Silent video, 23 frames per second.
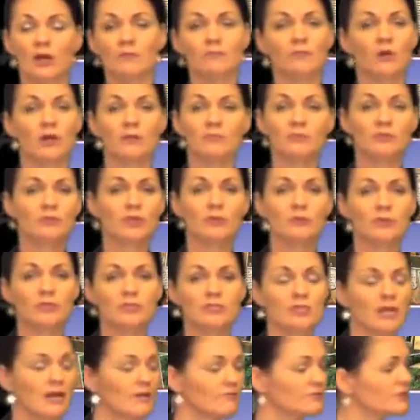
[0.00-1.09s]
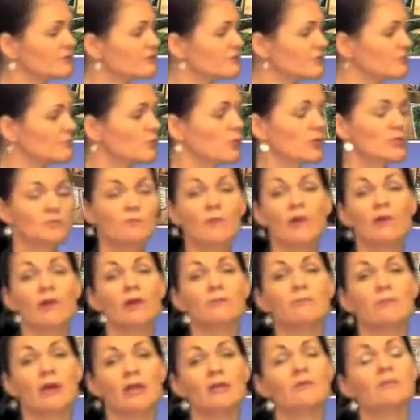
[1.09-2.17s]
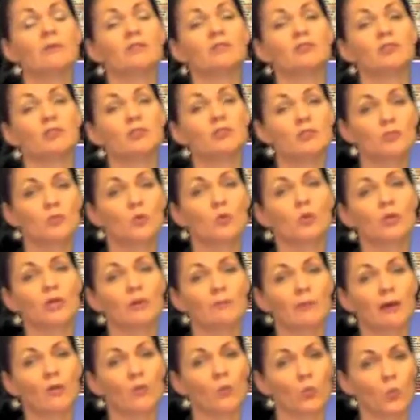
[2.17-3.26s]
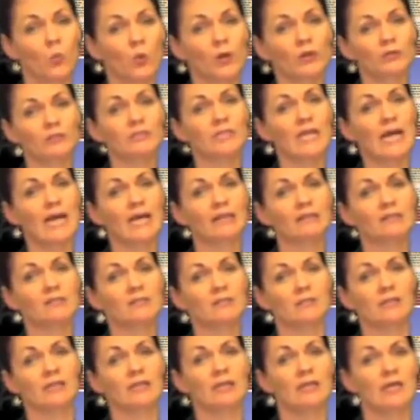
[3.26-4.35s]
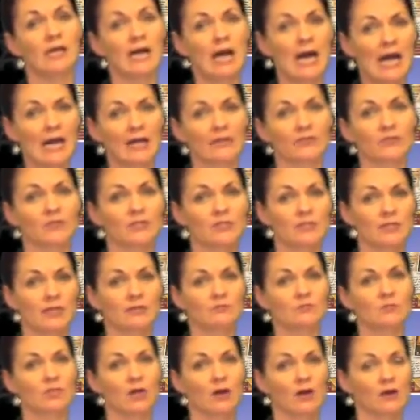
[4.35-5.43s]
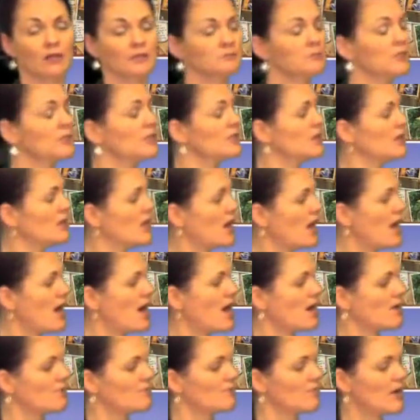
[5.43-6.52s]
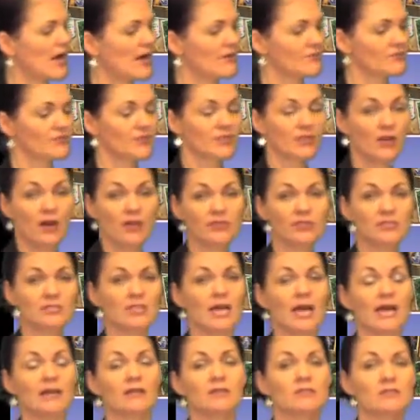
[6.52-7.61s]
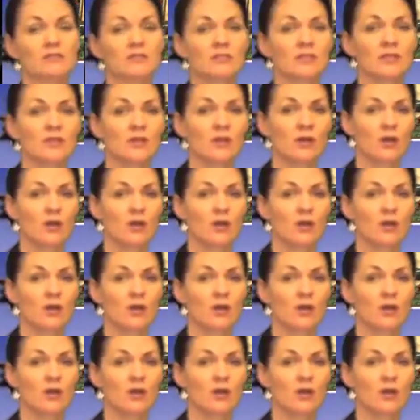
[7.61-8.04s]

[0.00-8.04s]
I'm going to have different points where I maybe just talk about one text at the same time, and the other text